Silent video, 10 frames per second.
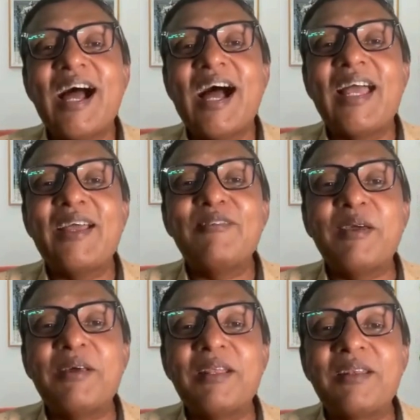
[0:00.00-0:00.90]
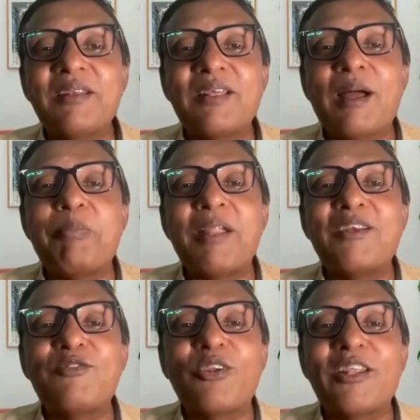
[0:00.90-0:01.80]
I have never
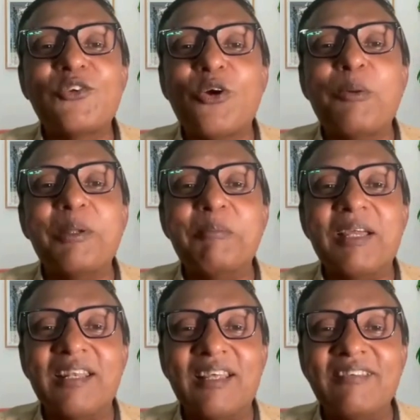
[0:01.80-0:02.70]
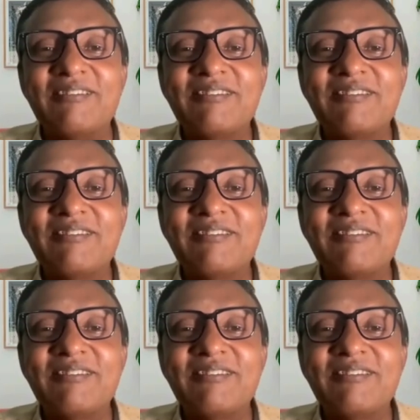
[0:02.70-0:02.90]
applied for a job in my life.